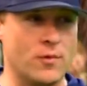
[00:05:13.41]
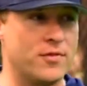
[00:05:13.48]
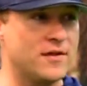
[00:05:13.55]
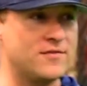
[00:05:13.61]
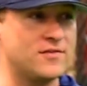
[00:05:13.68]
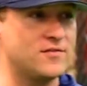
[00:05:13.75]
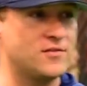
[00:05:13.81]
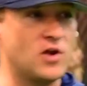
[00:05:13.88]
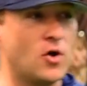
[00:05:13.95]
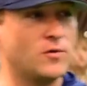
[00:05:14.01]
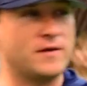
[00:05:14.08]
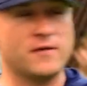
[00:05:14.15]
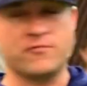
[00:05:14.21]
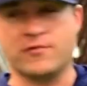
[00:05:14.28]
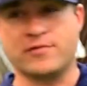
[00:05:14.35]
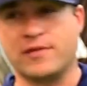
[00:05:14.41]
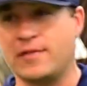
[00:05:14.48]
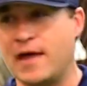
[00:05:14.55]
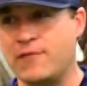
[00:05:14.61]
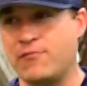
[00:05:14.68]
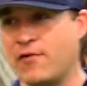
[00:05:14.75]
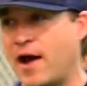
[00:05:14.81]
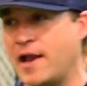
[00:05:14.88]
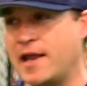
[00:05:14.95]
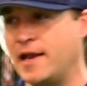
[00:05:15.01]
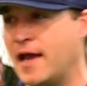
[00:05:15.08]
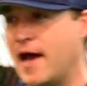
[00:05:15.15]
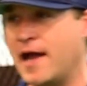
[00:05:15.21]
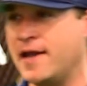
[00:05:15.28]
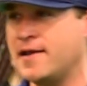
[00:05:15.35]
Well, this is no different than that Friday
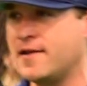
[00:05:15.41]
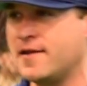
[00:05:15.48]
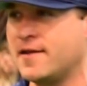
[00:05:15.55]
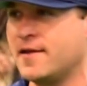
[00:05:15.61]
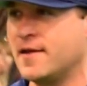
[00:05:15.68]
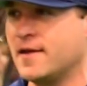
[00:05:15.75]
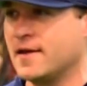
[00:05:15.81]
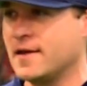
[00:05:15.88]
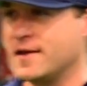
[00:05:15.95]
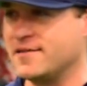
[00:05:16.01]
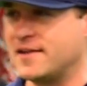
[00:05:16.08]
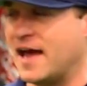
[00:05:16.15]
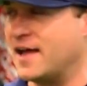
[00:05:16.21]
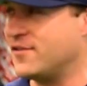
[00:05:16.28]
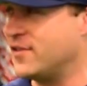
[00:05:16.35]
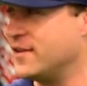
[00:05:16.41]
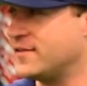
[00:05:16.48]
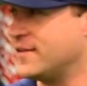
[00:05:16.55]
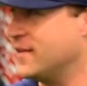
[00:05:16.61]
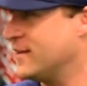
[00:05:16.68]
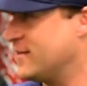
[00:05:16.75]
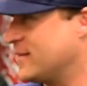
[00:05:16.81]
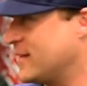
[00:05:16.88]
night. Because guys, this is